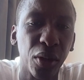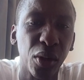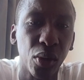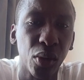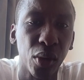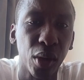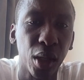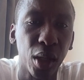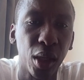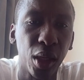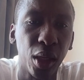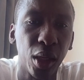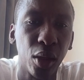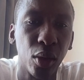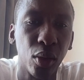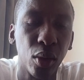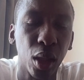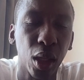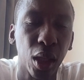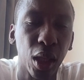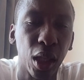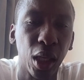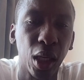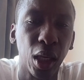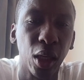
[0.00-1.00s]
as well.
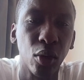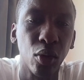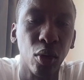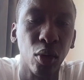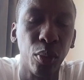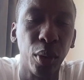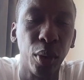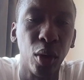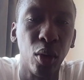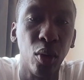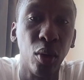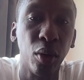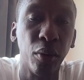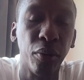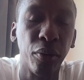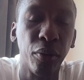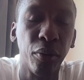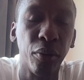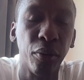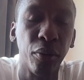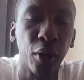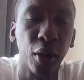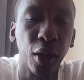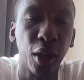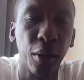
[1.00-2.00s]
And I think it will be good
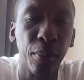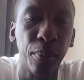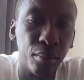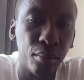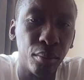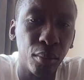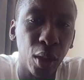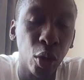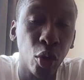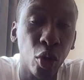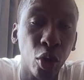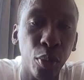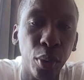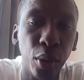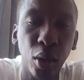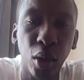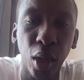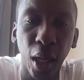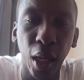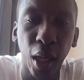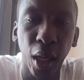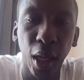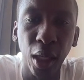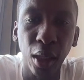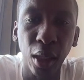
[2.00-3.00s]
for him. It will be
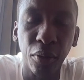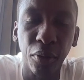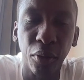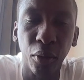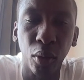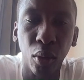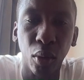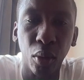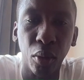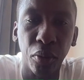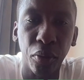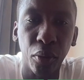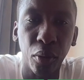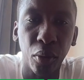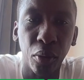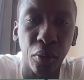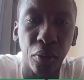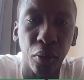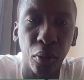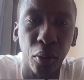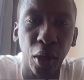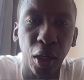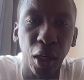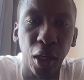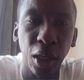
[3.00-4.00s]
great for
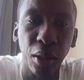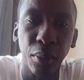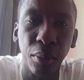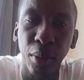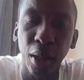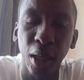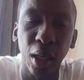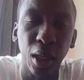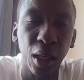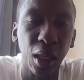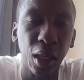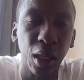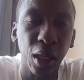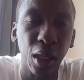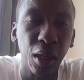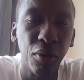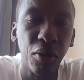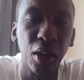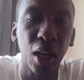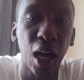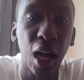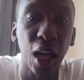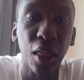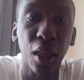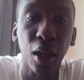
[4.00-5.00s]
him and even
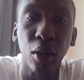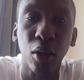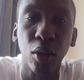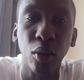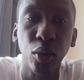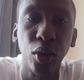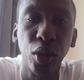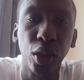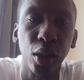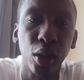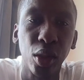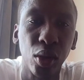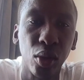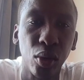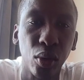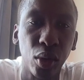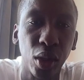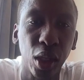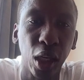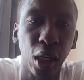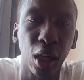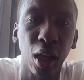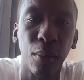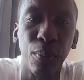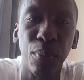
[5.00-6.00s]
other coaches to
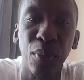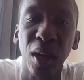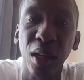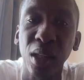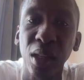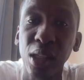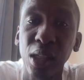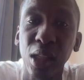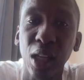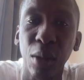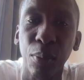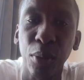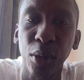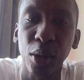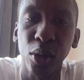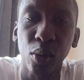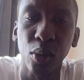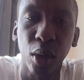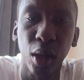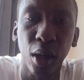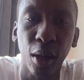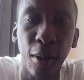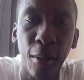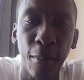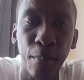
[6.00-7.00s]
take up that step
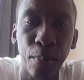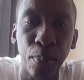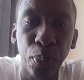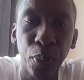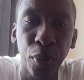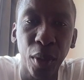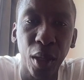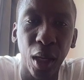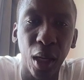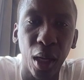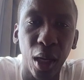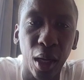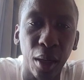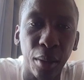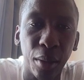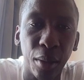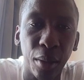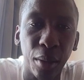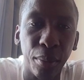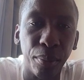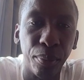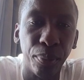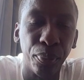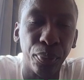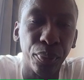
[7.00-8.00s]
as well.
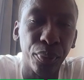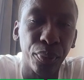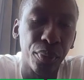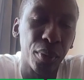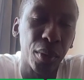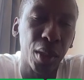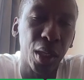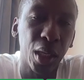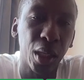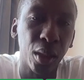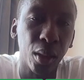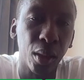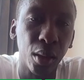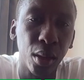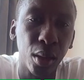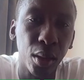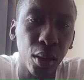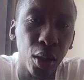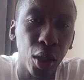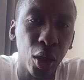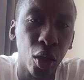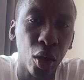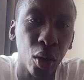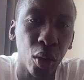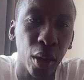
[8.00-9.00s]
And,
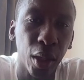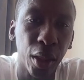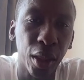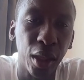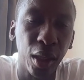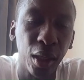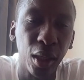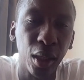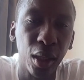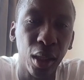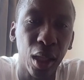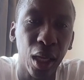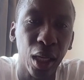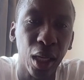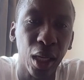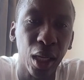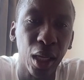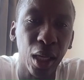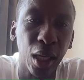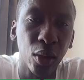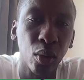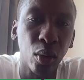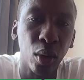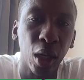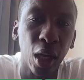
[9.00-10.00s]
you know, I think
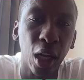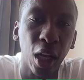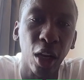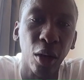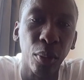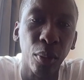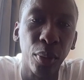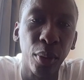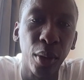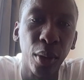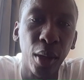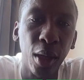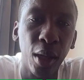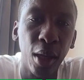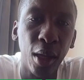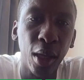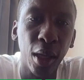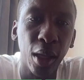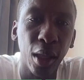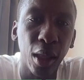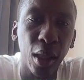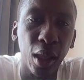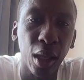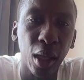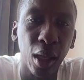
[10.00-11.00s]
that will help
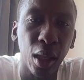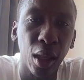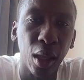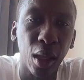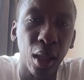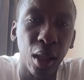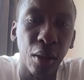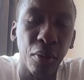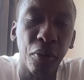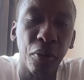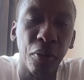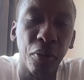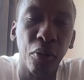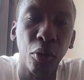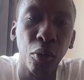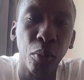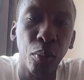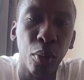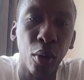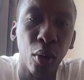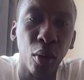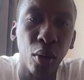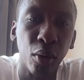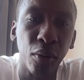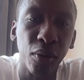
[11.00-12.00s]
the
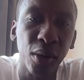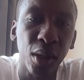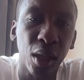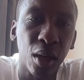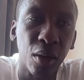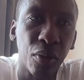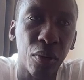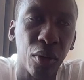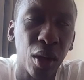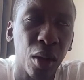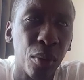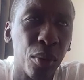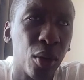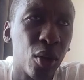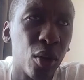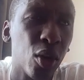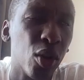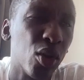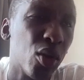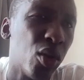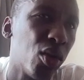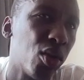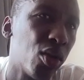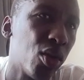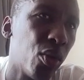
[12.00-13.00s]
football of South Africa,
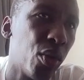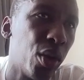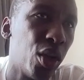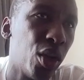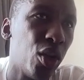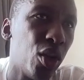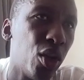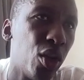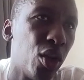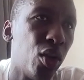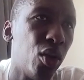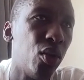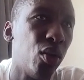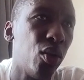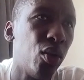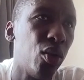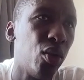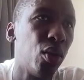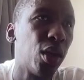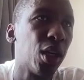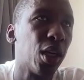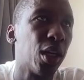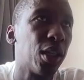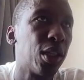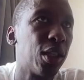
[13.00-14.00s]
because also when you look
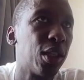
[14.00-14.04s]
at